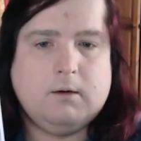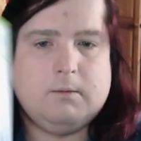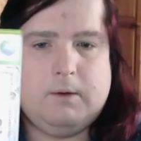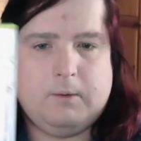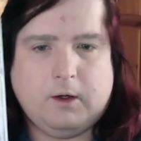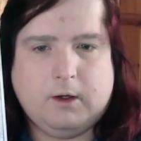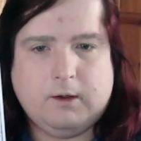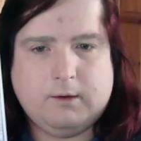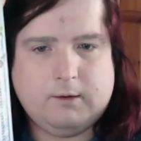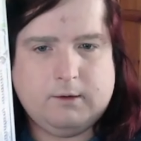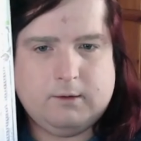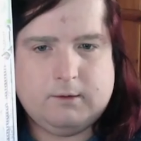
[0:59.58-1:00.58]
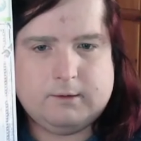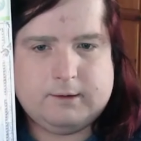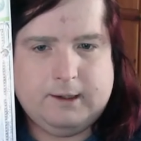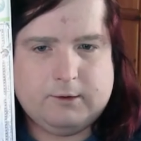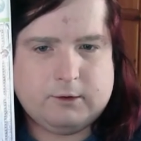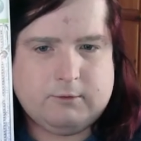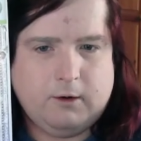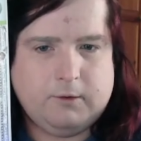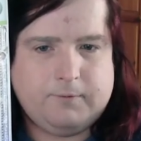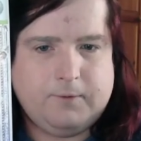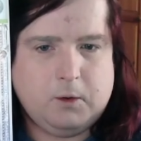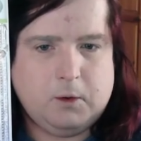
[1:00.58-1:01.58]
then we've got the Elder
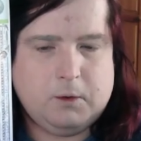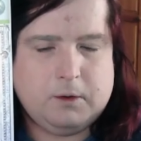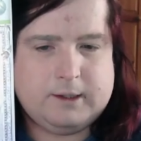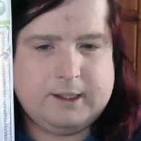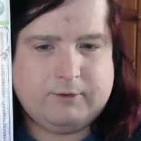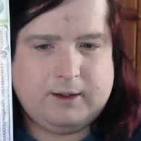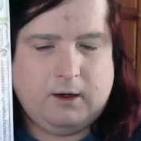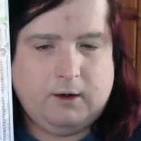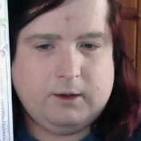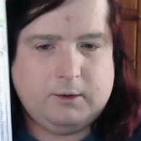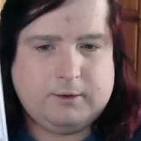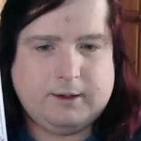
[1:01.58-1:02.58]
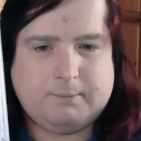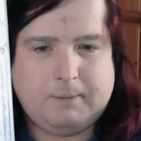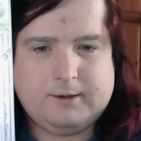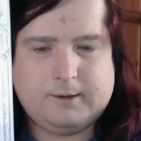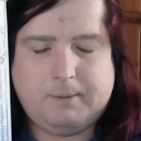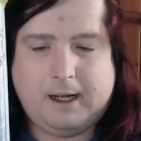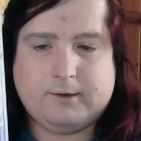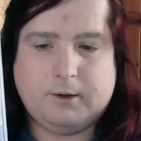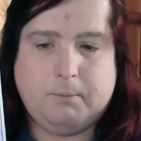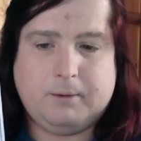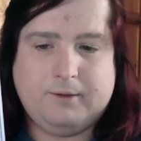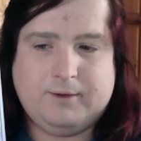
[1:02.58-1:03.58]
Scrolls 4 Shivering Isles, the expansion pack to
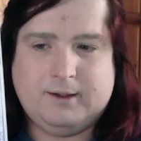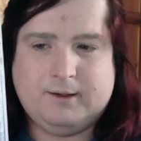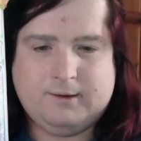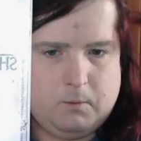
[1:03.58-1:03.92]
Oblivion,